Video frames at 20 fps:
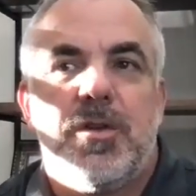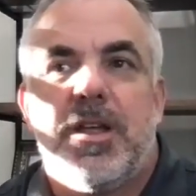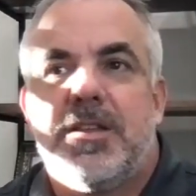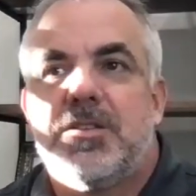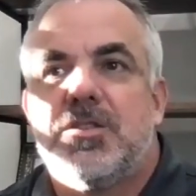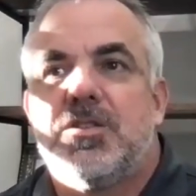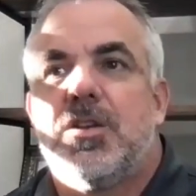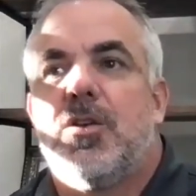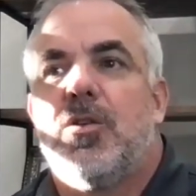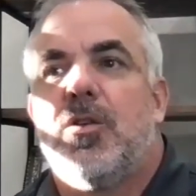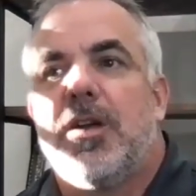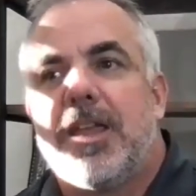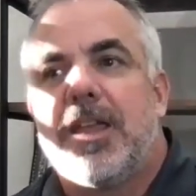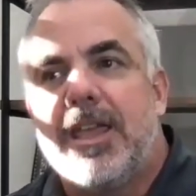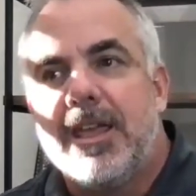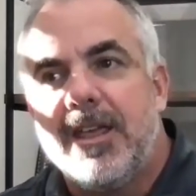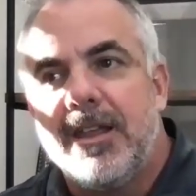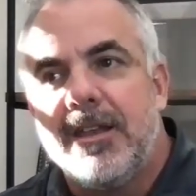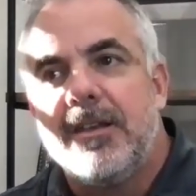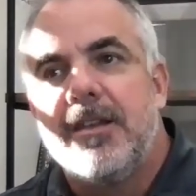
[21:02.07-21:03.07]
And so
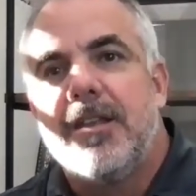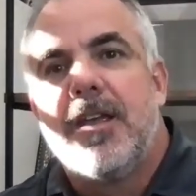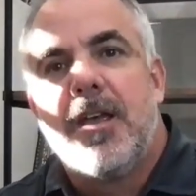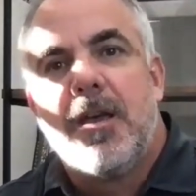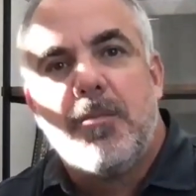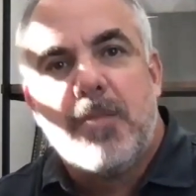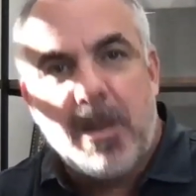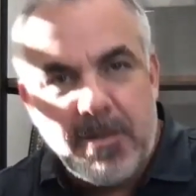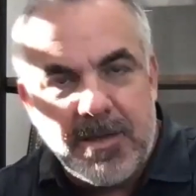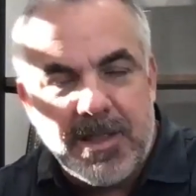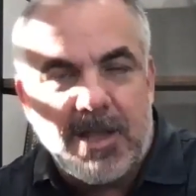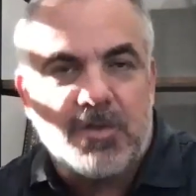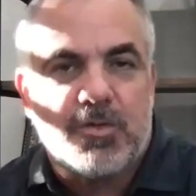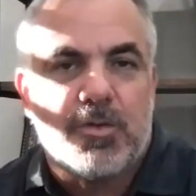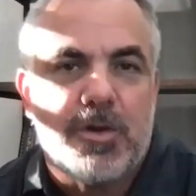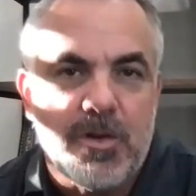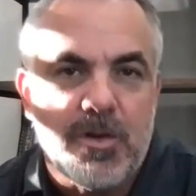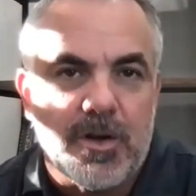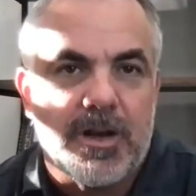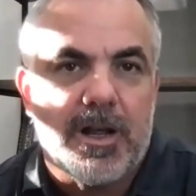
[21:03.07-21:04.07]
again, maybe that's
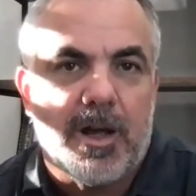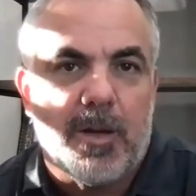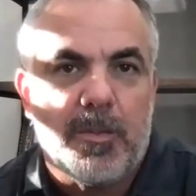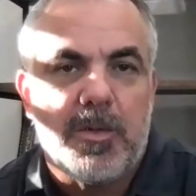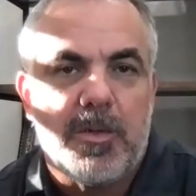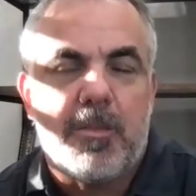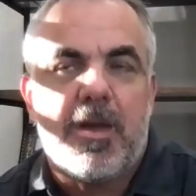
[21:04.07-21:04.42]
where you could help them